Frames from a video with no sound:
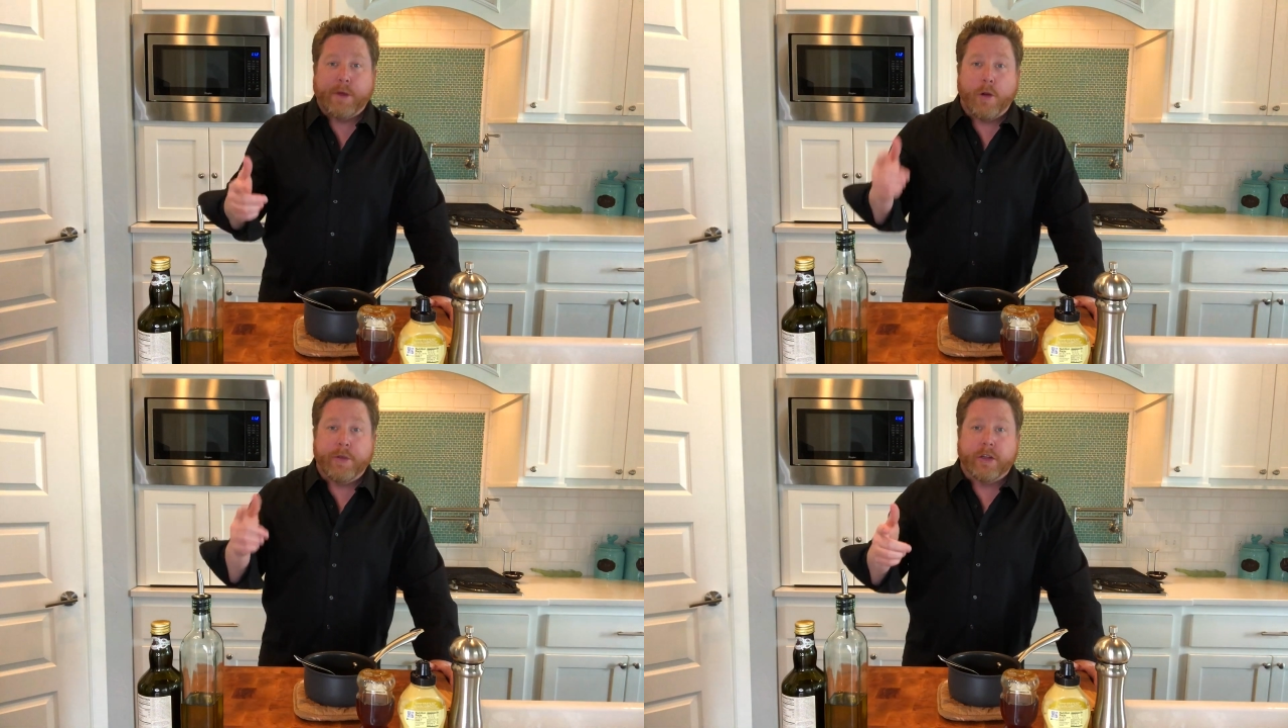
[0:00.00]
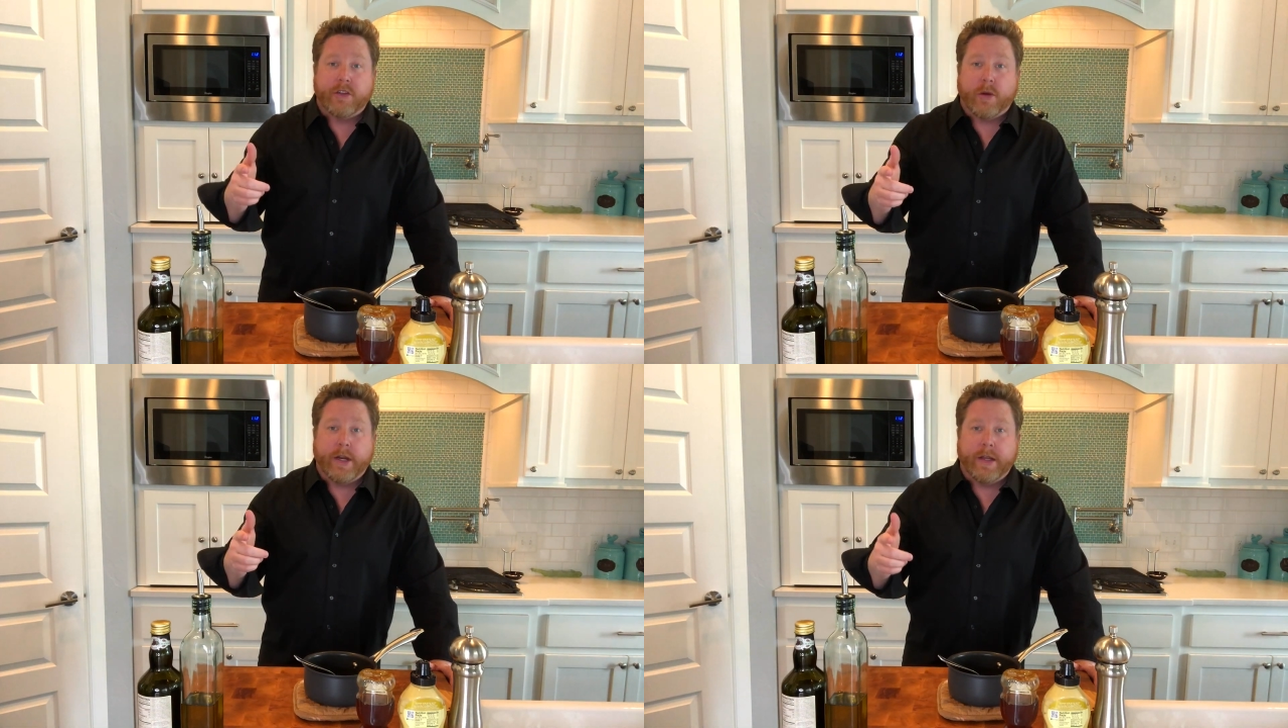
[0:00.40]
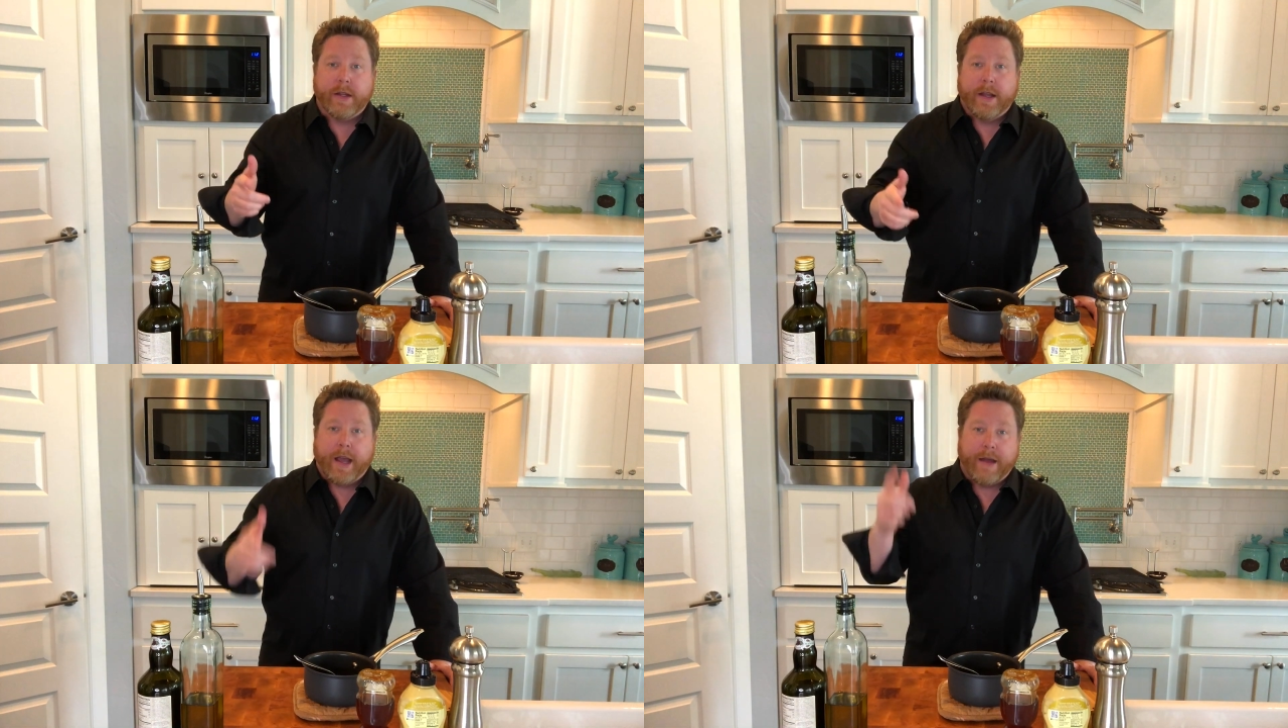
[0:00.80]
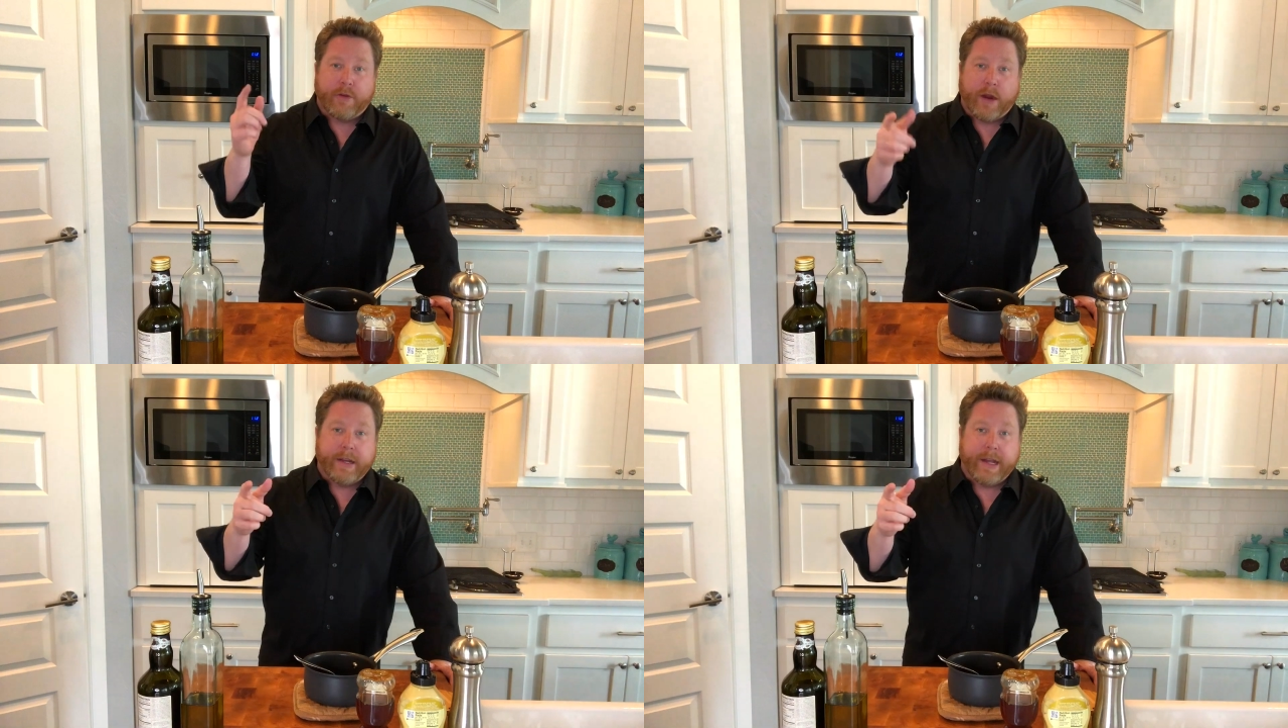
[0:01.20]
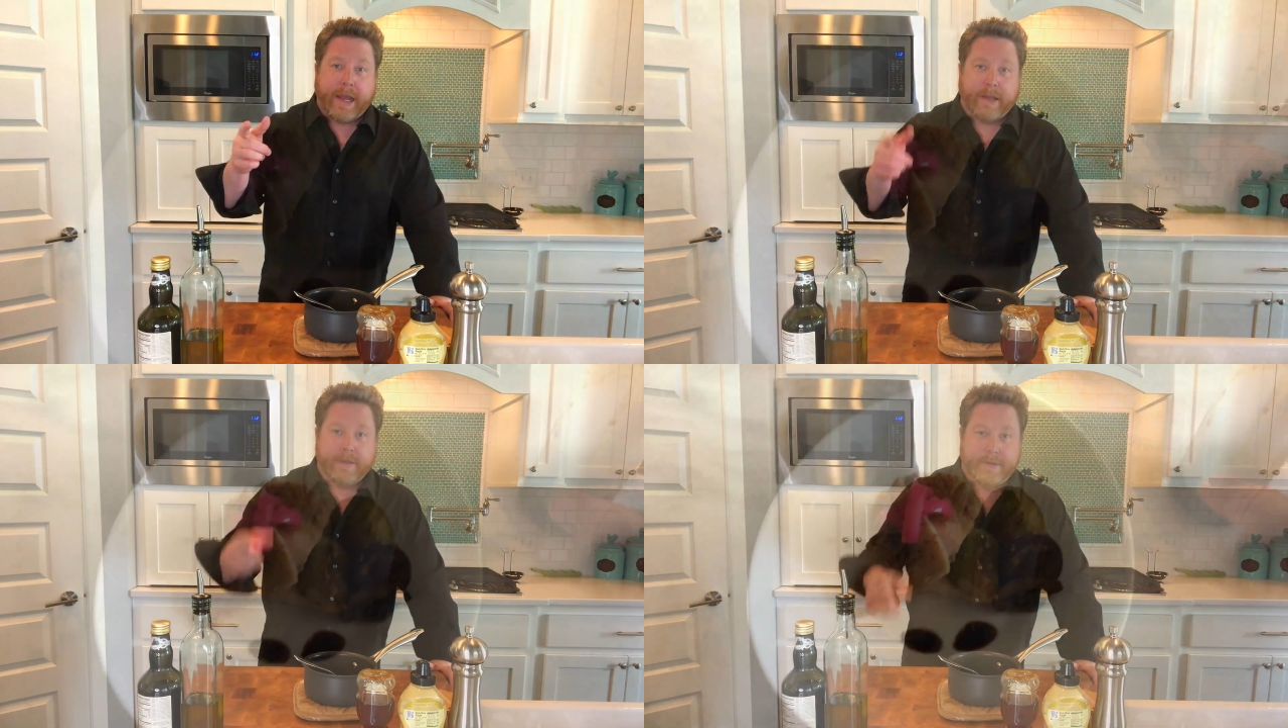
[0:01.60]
I hope you enjoyed it. Have a great day. All